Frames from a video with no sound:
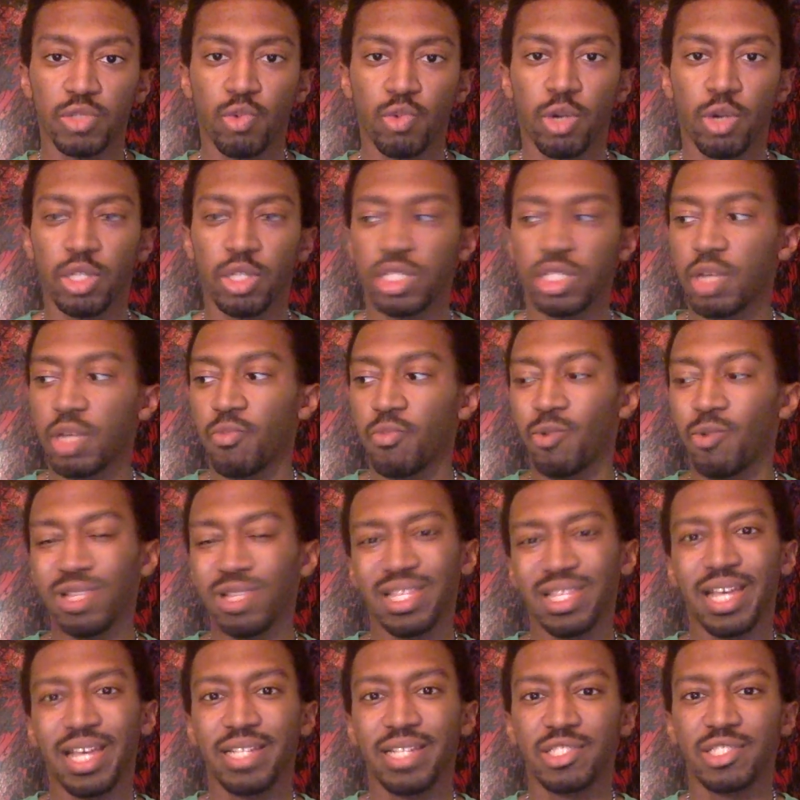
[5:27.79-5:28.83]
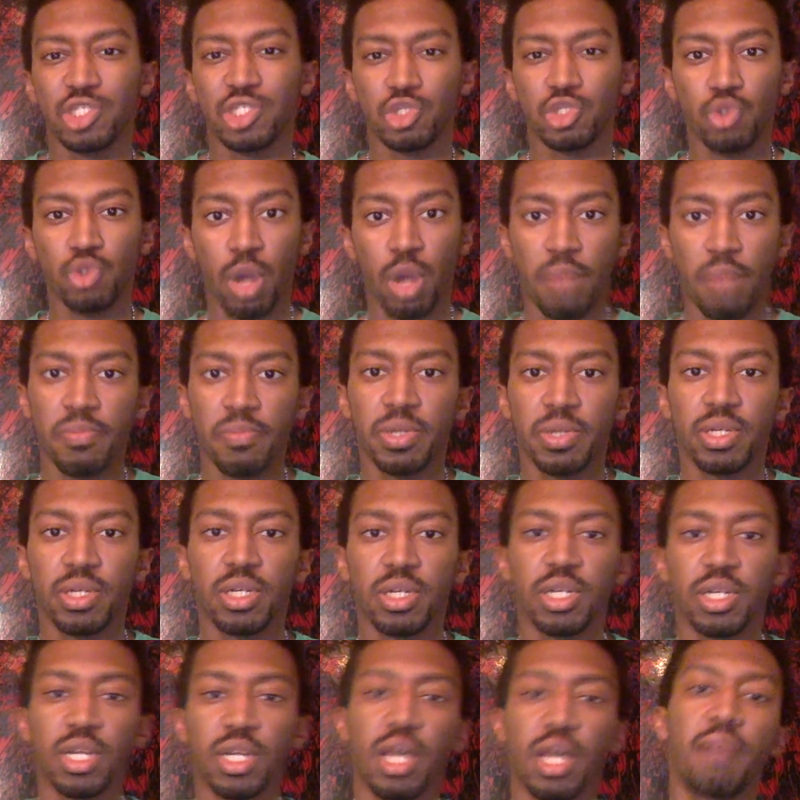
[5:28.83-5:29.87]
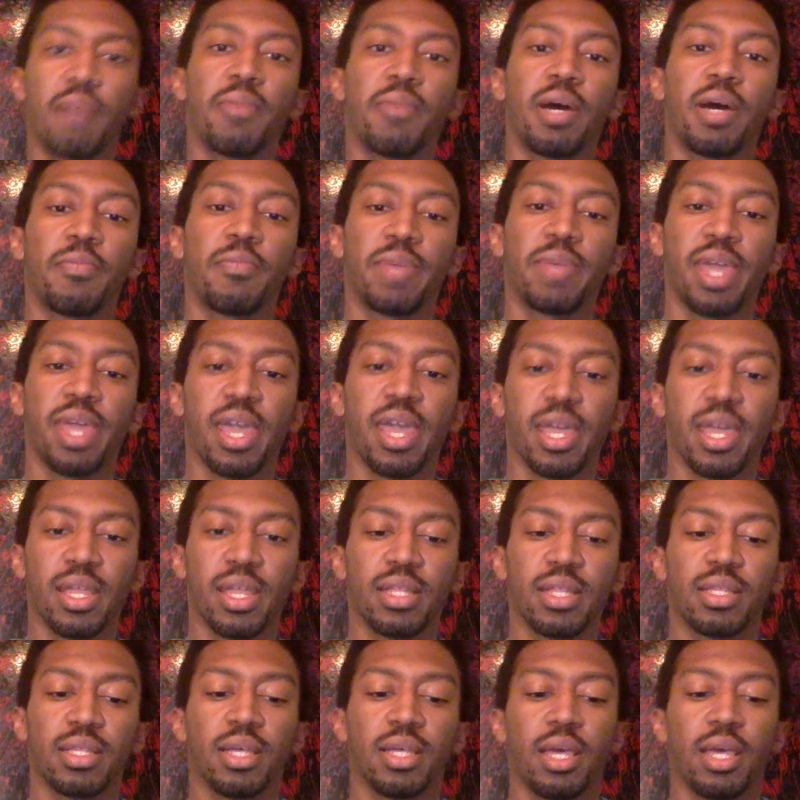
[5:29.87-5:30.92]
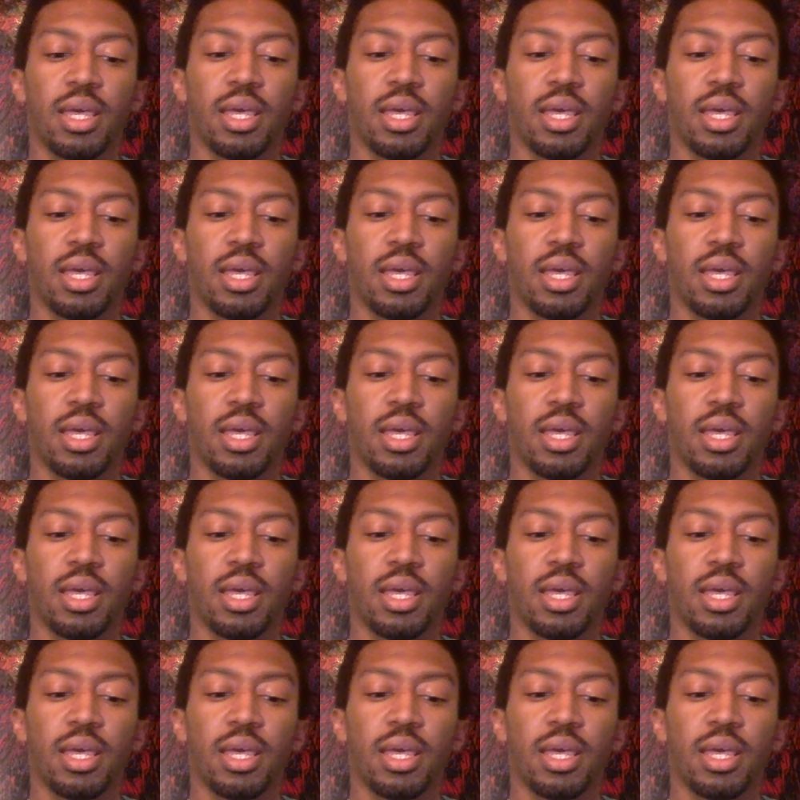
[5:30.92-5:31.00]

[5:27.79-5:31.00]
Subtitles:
where someone like Trump could come up and